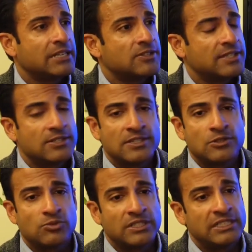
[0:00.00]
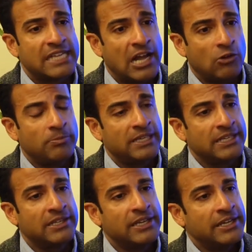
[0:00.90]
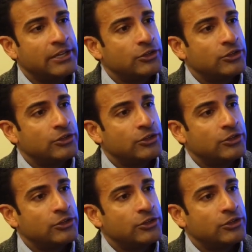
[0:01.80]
because this is really helping